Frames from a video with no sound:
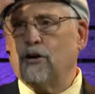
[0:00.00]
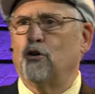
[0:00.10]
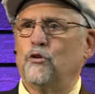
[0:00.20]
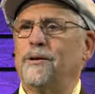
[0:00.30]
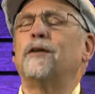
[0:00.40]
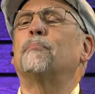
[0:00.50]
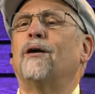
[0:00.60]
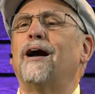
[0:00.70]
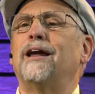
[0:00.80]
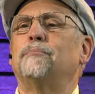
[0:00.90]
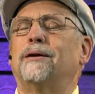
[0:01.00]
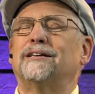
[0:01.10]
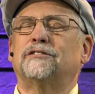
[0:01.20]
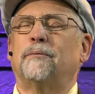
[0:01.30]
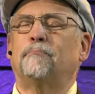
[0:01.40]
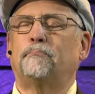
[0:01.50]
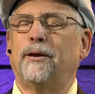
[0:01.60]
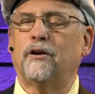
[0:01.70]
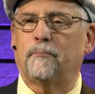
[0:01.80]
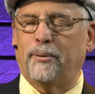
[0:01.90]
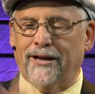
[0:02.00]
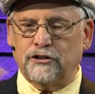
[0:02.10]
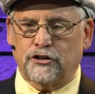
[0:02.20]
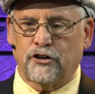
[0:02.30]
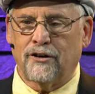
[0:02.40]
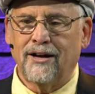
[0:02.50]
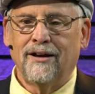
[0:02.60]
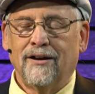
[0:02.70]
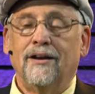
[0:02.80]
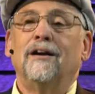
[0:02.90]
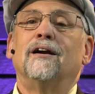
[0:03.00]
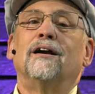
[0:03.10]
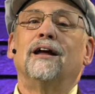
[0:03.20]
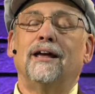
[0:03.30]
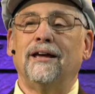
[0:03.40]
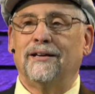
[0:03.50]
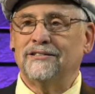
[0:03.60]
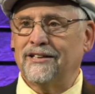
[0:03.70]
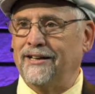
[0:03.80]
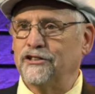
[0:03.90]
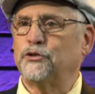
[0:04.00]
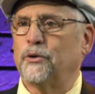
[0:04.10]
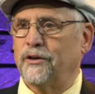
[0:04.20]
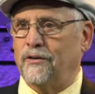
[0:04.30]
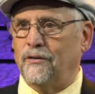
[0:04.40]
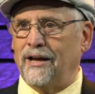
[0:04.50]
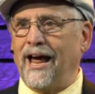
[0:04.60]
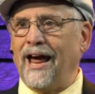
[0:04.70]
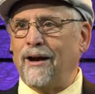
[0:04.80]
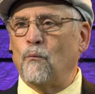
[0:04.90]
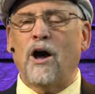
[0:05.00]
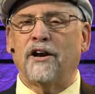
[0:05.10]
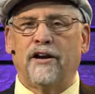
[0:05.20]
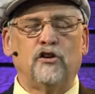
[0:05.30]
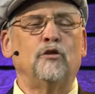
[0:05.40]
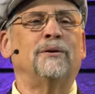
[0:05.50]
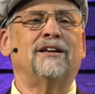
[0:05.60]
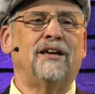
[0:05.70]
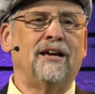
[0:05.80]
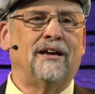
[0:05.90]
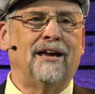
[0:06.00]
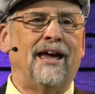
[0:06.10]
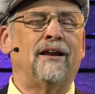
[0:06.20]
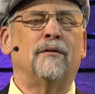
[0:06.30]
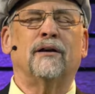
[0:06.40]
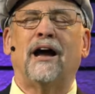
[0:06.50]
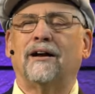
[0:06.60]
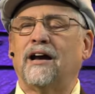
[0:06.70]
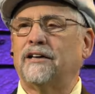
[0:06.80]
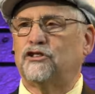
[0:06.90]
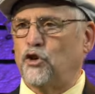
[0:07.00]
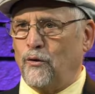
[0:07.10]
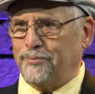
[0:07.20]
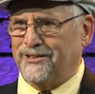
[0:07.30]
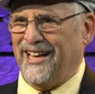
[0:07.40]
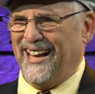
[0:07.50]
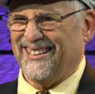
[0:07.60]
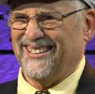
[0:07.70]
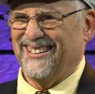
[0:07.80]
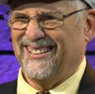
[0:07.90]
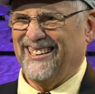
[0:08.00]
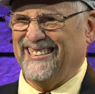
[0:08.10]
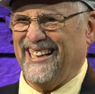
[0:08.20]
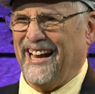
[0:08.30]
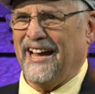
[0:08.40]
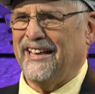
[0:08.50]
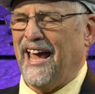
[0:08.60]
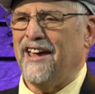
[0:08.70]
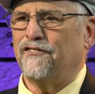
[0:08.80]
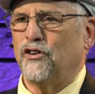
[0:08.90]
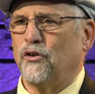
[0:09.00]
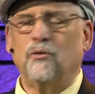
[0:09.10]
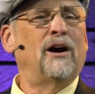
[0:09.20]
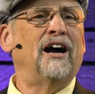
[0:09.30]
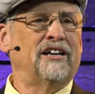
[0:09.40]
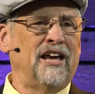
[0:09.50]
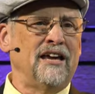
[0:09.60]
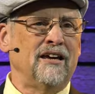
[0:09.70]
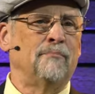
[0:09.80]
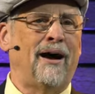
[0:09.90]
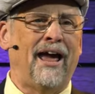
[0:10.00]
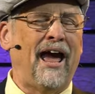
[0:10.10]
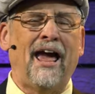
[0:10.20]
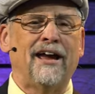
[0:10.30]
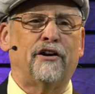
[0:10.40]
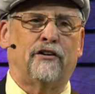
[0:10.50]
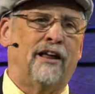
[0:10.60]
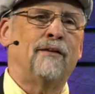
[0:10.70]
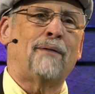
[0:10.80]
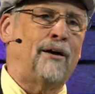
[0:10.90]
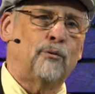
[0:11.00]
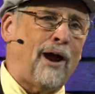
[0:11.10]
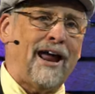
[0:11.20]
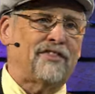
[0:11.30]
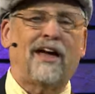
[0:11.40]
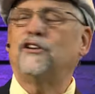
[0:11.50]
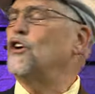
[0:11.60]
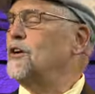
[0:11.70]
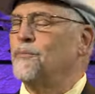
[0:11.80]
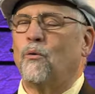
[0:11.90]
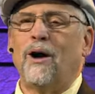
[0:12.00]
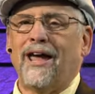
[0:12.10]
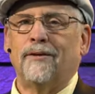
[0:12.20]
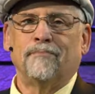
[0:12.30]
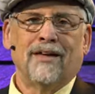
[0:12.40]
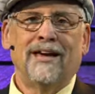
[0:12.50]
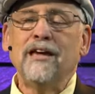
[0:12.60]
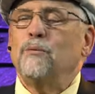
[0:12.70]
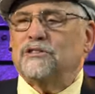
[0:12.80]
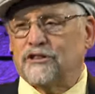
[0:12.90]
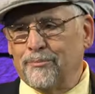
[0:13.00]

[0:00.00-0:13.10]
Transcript: groom and a bride, but it's a bigger picture. Is Israel wanted a human king and got God so upset. He said, I gave you a king in my anger, in my wrath, I took him away. He was to